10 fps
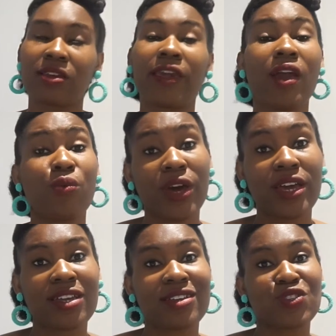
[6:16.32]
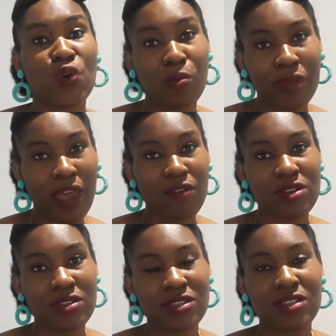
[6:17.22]
care workers, home
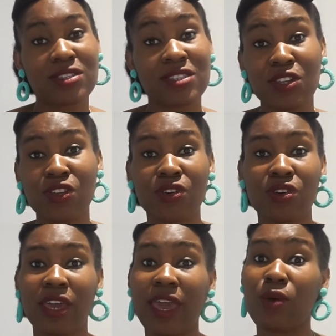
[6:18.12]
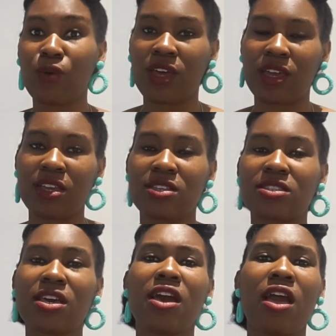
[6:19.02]
carers, and senior care
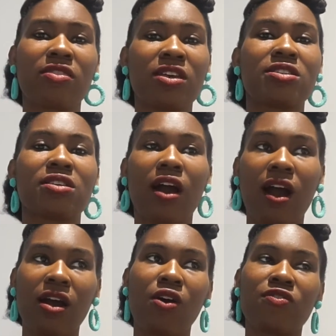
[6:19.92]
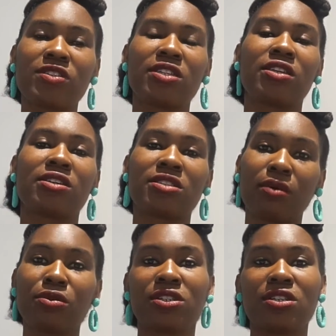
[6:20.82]
workers. These are obviously the
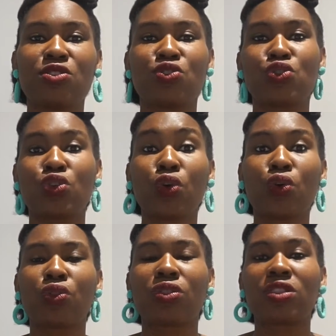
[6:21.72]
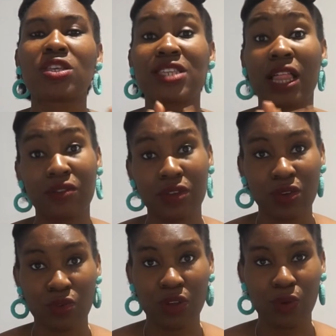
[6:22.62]
exception to the salary
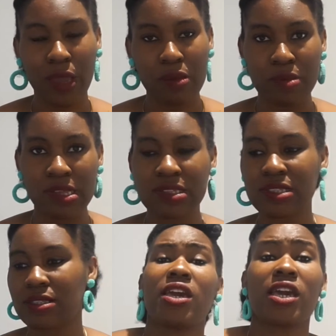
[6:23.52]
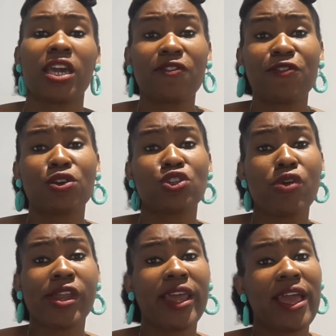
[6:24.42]
requirement. If you're
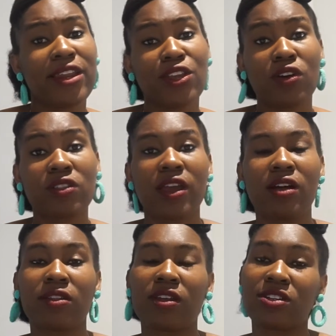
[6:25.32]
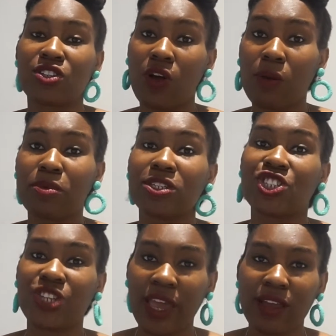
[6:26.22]
doing any other healthcare job,
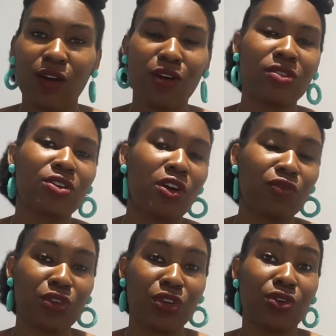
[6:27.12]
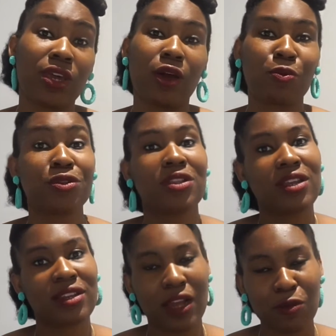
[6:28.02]
check on the Gov for UK. I'll put the
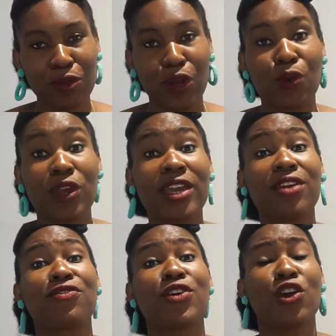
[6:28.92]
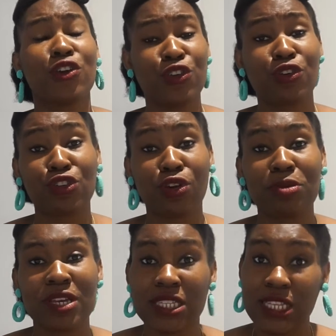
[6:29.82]
link down below if your
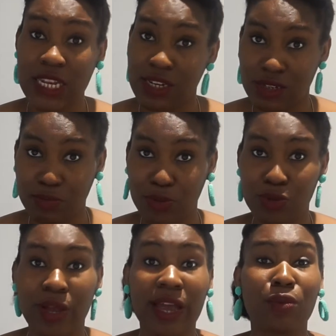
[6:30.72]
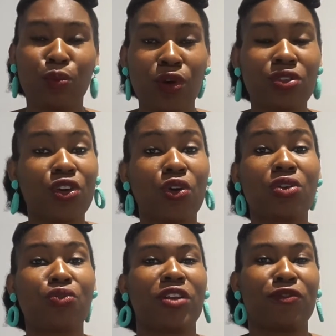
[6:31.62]
job is eligible and what the
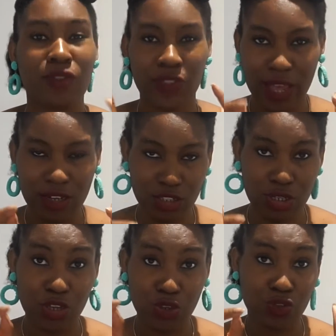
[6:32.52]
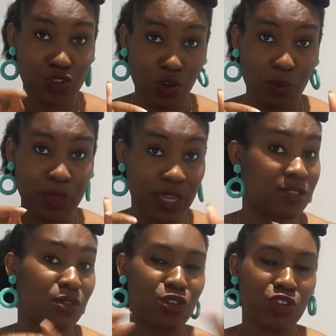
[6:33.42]
going rate for that your job
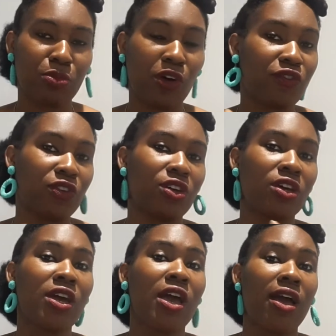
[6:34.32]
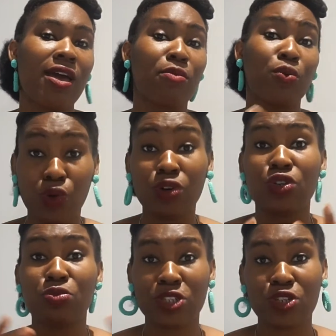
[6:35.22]
is, or your job offer, and what
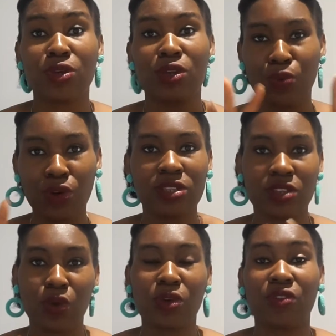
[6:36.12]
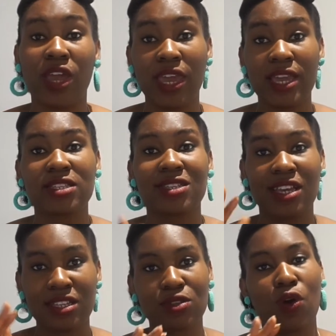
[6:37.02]
you'll be doing, what the going rate
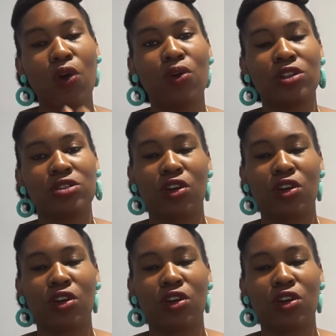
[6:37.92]
is all on